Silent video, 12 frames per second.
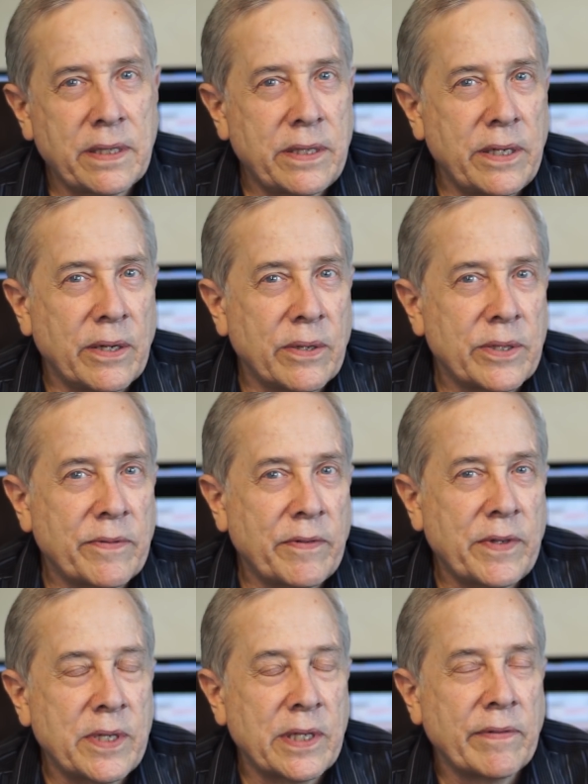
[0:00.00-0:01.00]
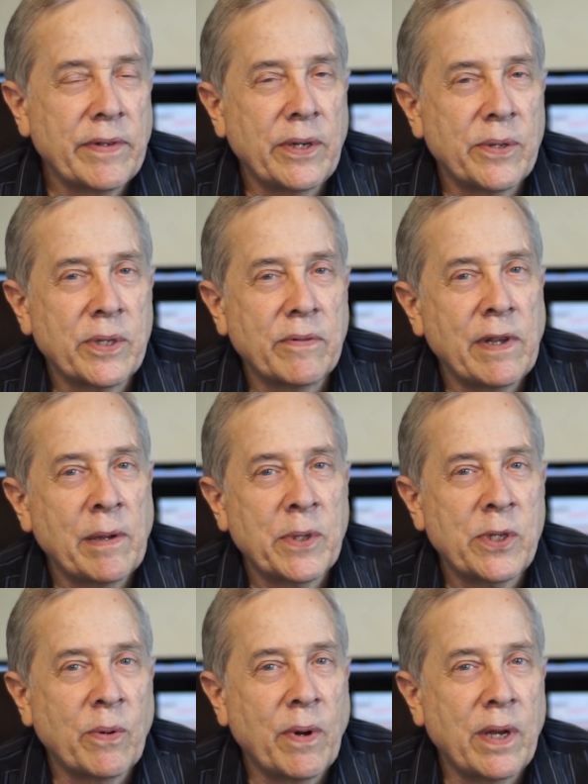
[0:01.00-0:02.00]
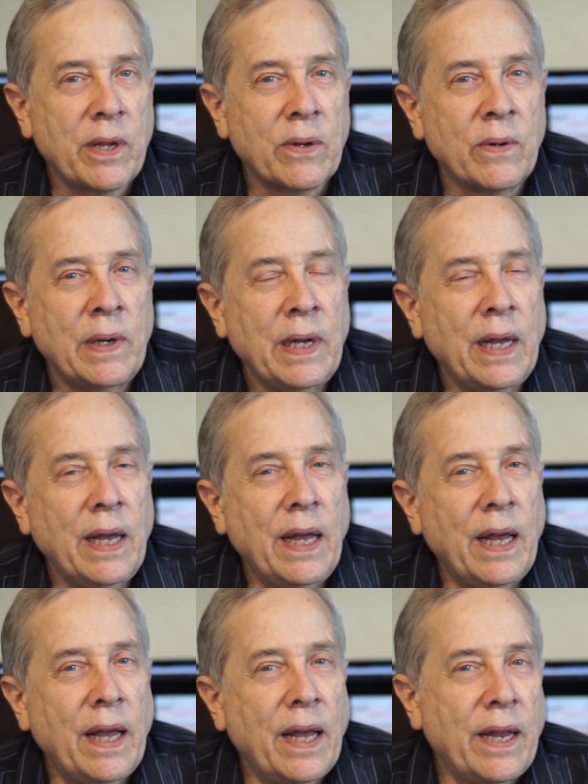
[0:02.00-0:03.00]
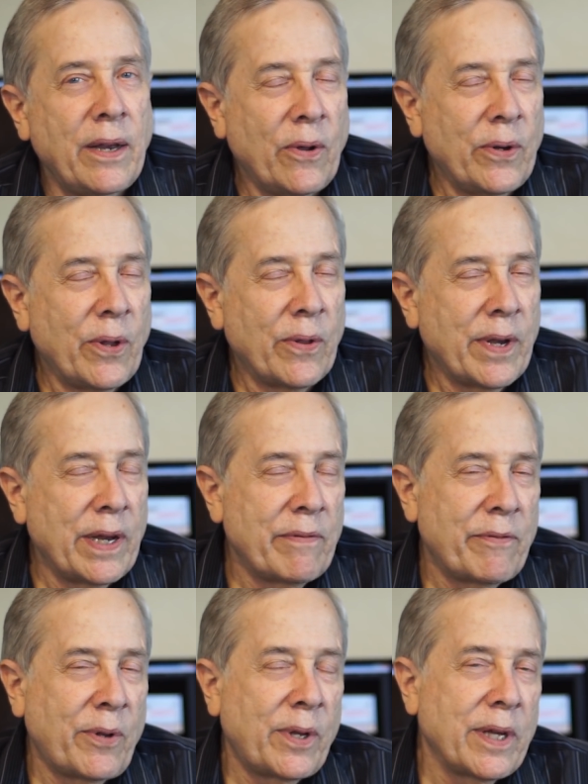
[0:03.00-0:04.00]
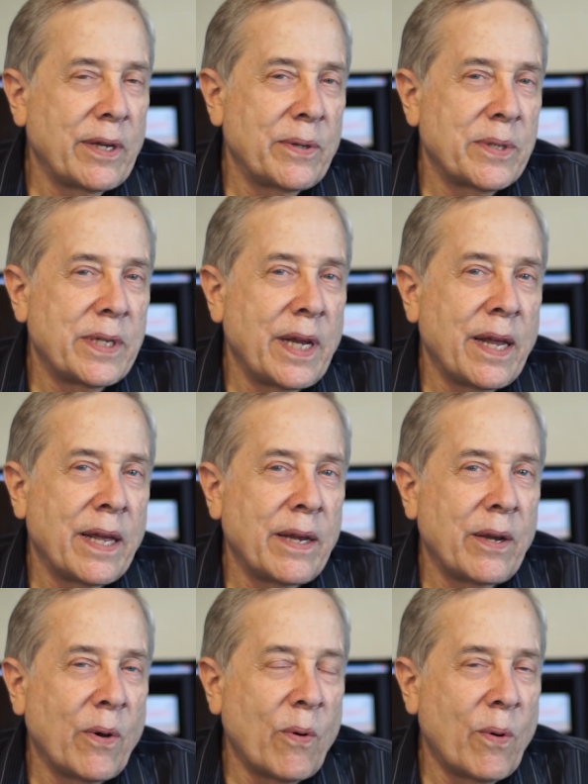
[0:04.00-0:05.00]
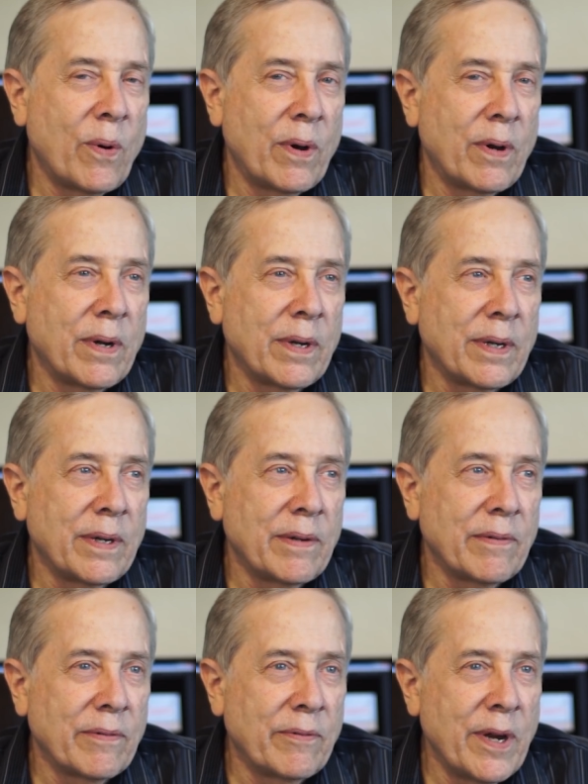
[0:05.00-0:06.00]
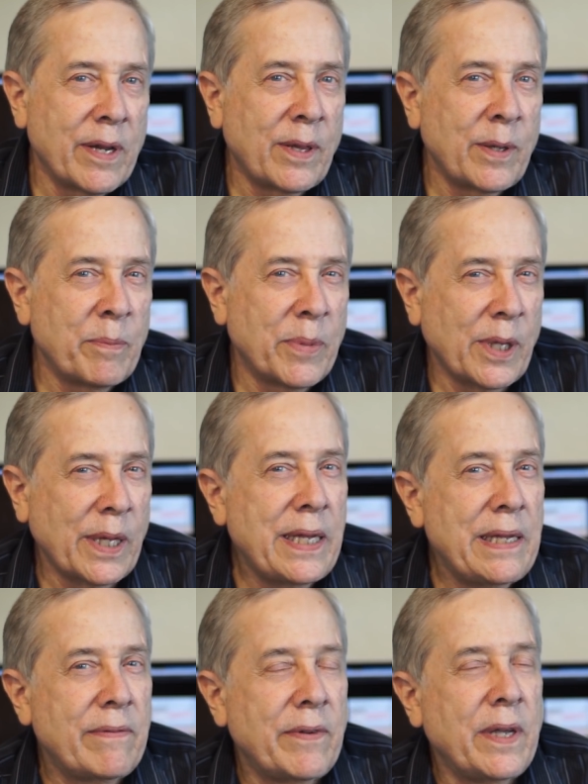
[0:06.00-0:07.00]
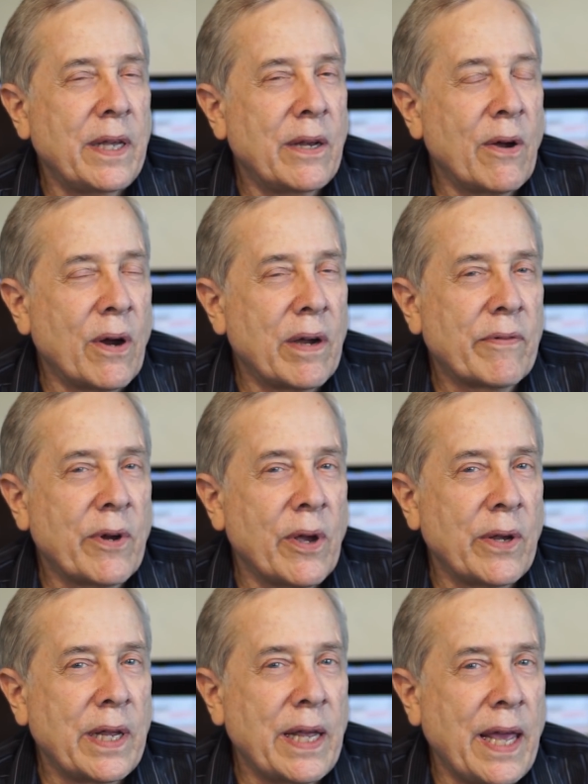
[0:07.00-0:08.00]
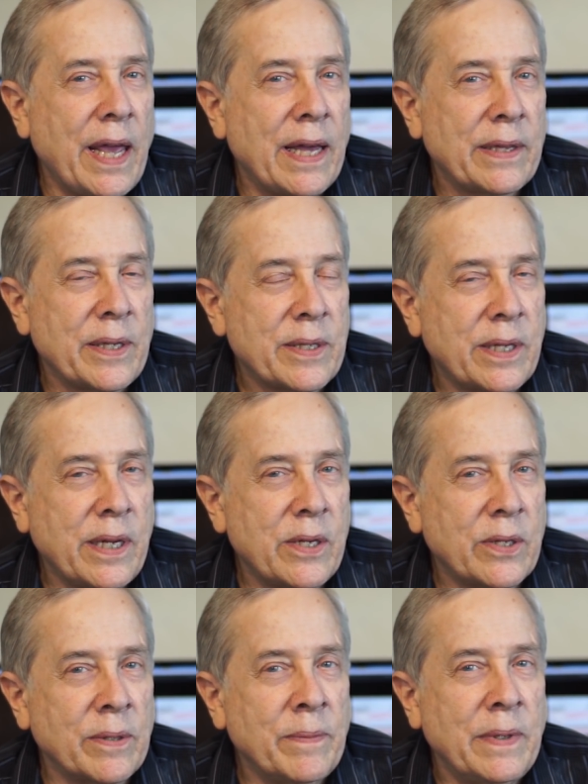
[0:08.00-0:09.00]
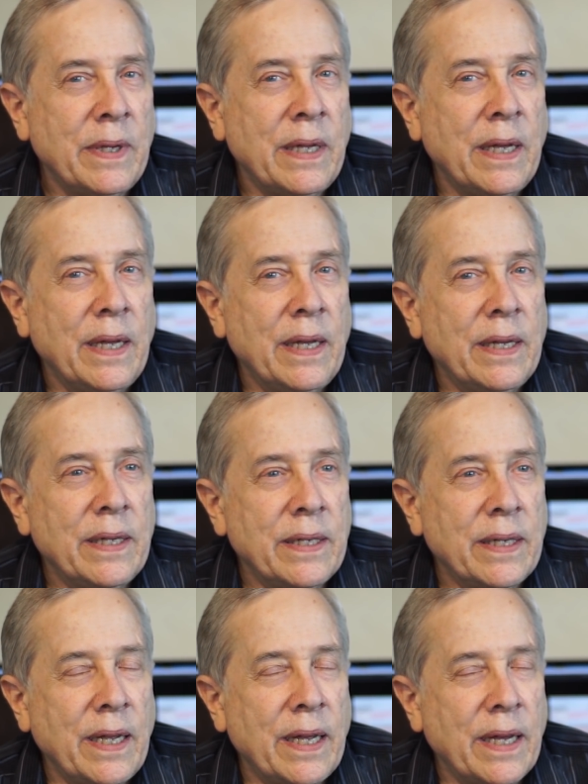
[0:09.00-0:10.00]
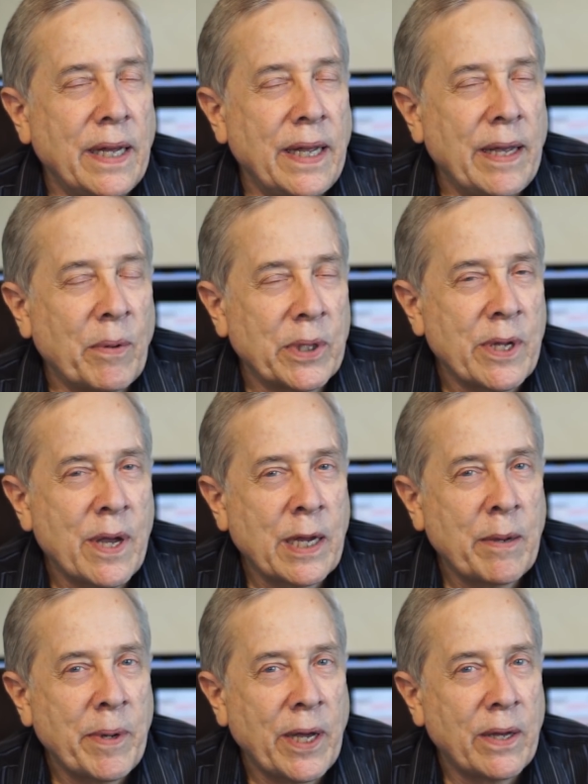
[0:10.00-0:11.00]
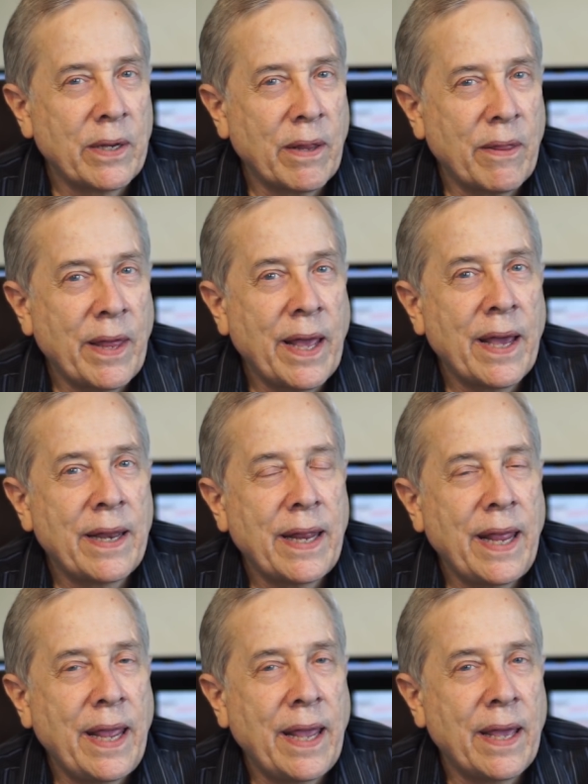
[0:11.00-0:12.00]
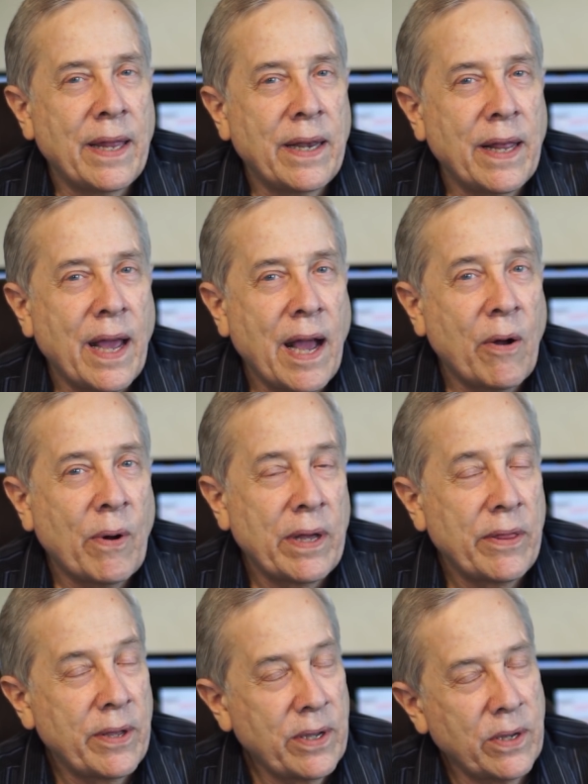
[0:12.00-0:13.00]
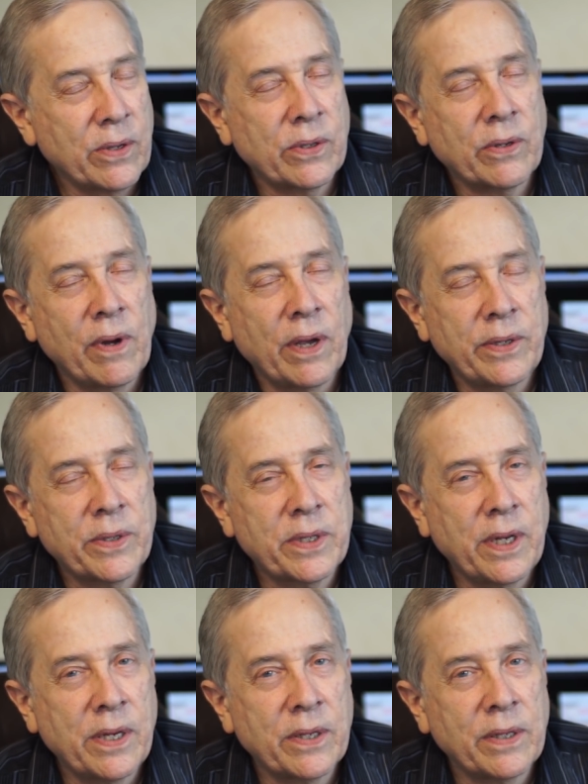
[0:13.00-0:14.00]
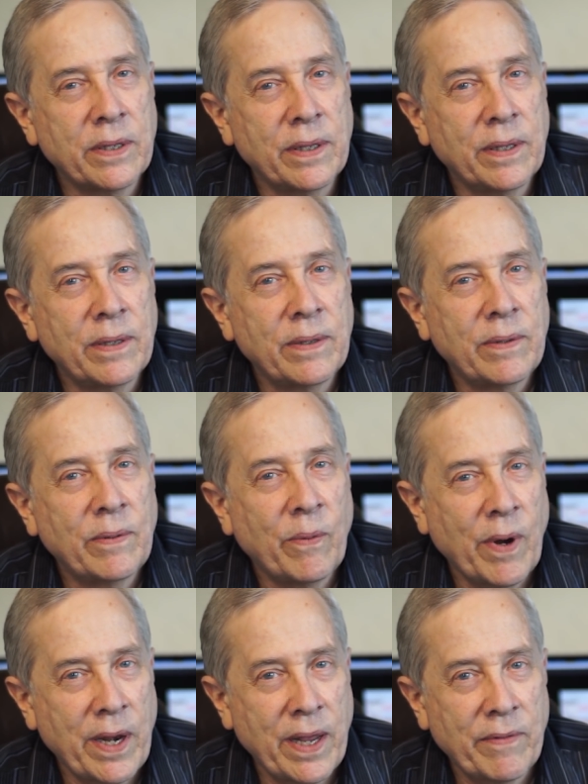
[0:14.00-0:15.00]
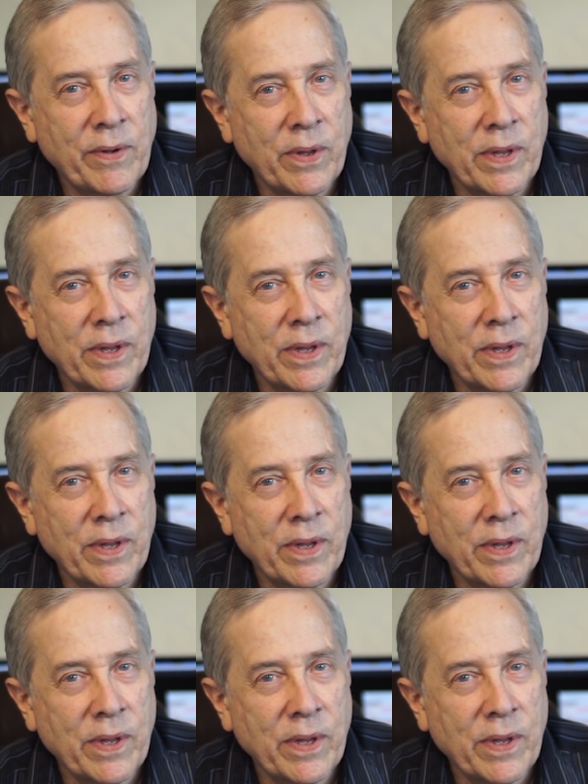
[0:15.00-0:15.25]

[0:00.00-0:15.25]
years, 57 years of amateur radio, I don't know that I fully understand or frankly believe in RF grounding at the station. And we'll talk about that and how I think you should ground your station right after